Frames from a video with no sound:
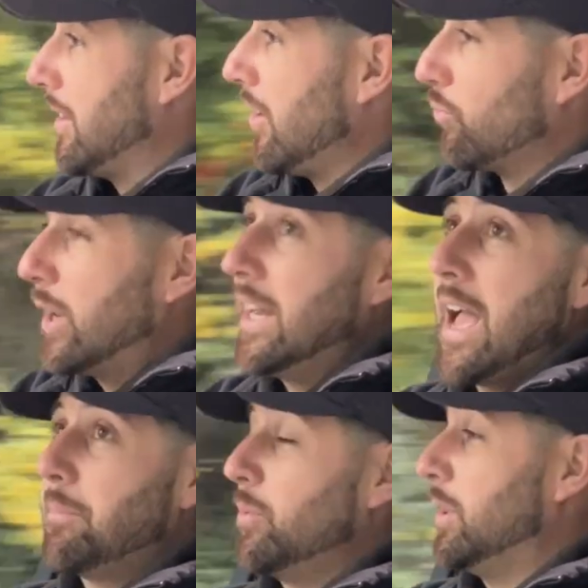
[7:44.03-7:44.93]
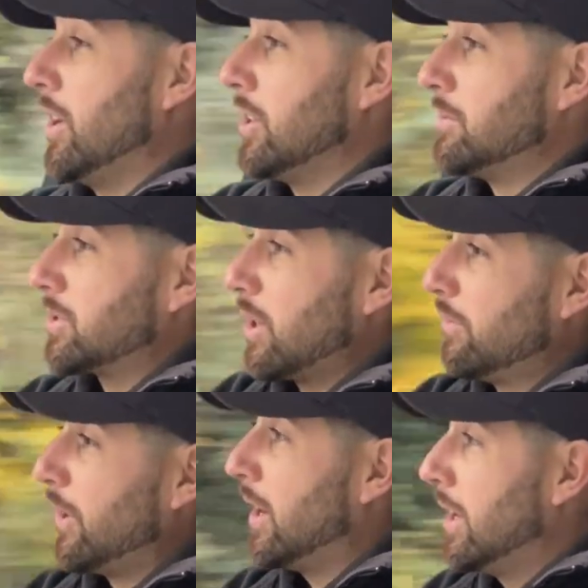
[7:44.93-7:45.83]
Really happy with the item so
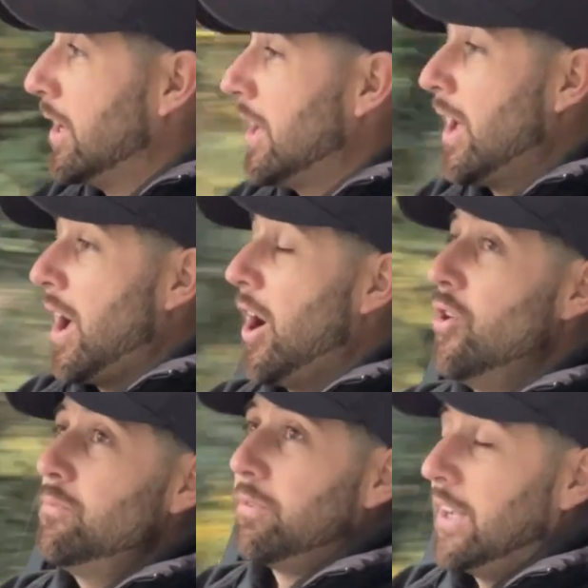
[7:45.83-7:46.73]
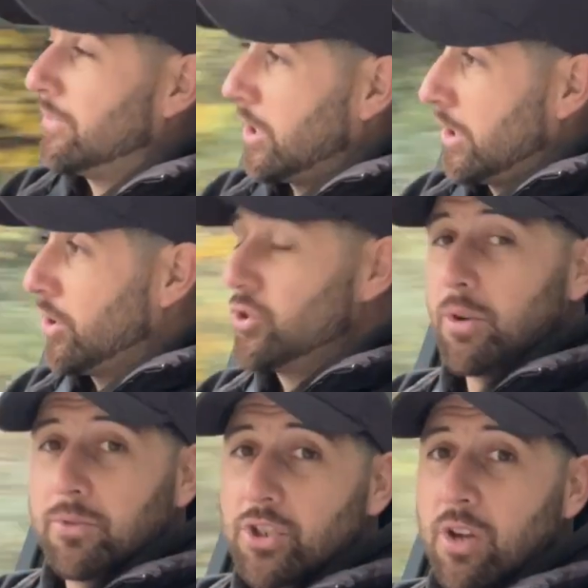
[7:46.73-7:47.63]
far. Hopefully I've done a good
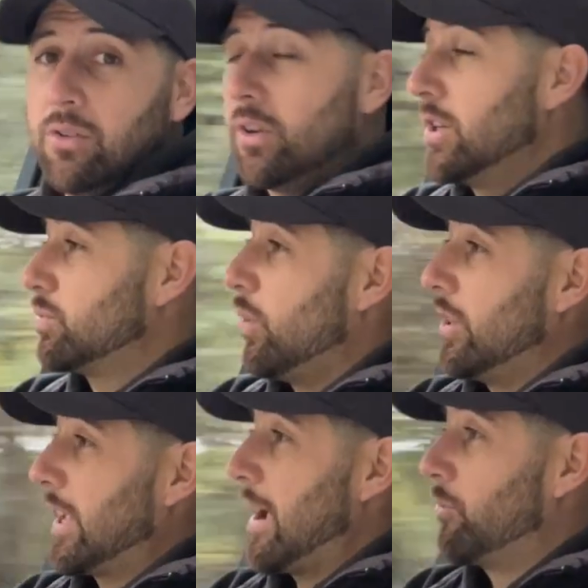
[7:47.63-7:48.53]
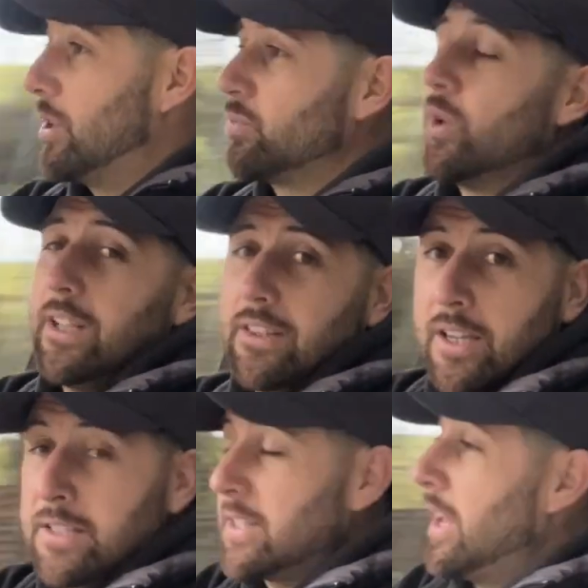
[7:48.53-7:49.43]
job of showing you guys what the camera is, what it
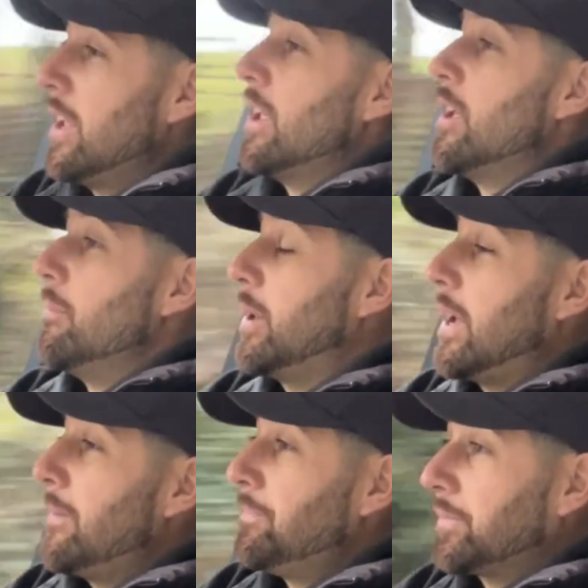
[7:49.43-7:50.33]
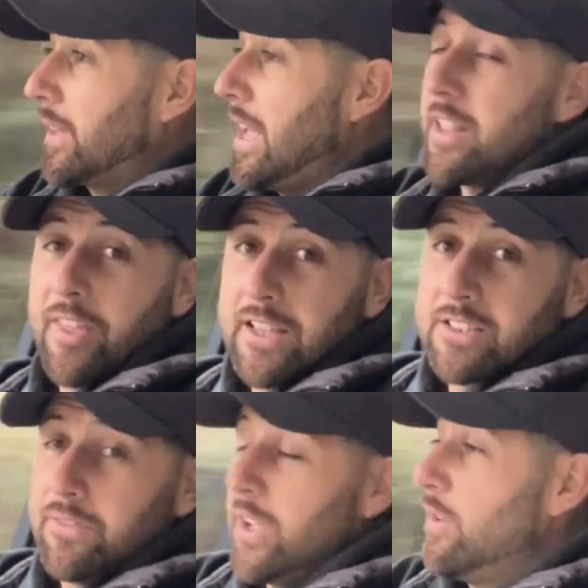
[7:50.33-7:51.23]
does. But yeah, thanks
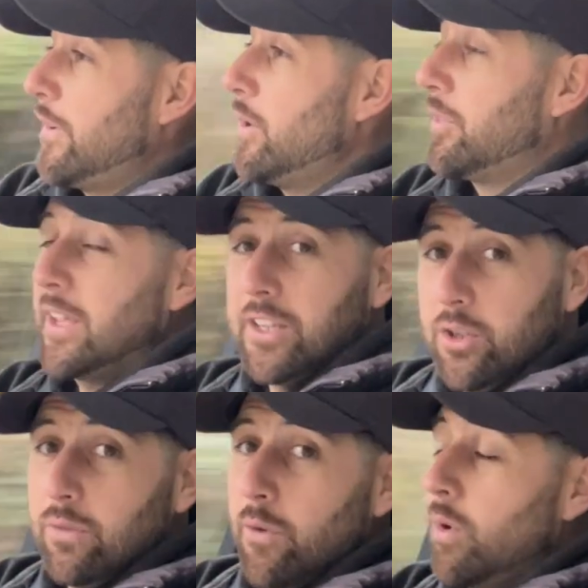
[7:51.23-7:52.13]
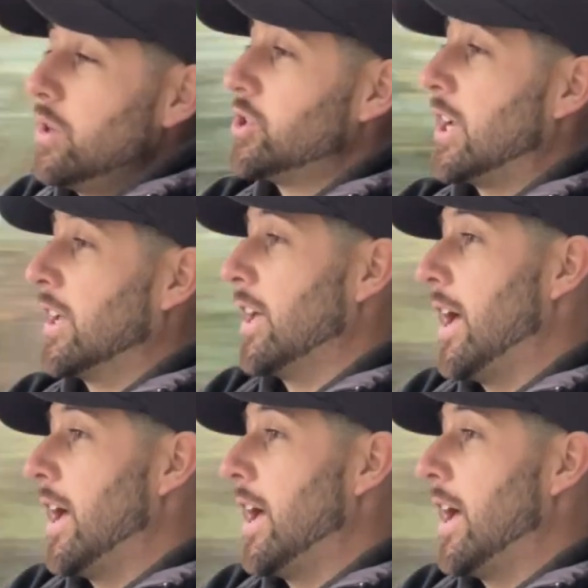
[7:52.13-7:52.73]
to Viofo, and thank you for watching.